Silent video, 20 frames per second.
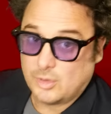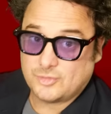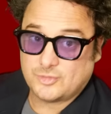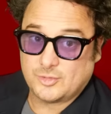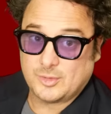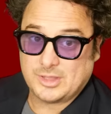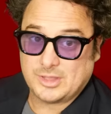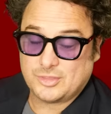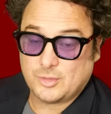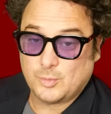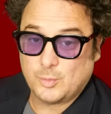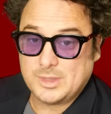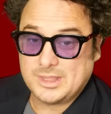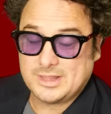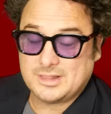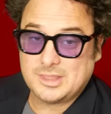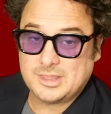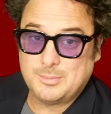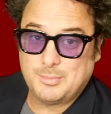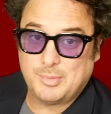also get the
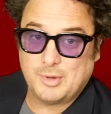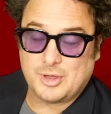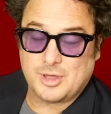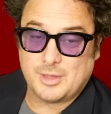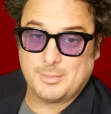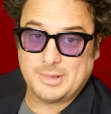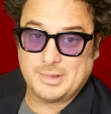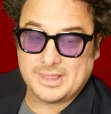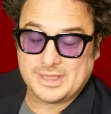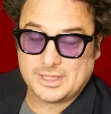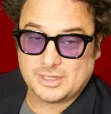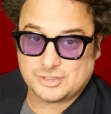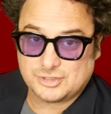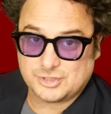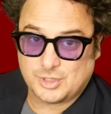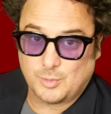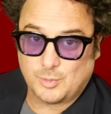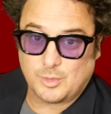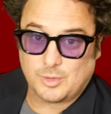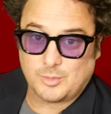weekly Book Oblega
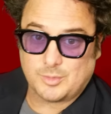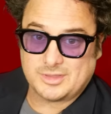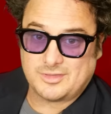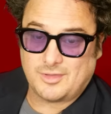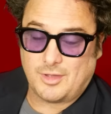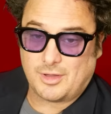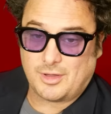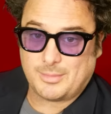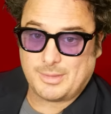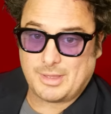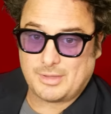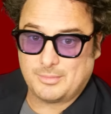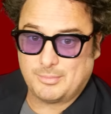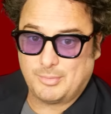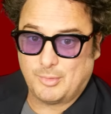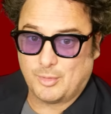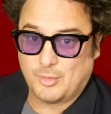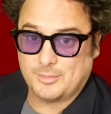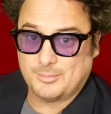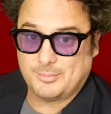show where we talk about
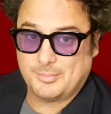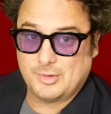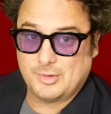important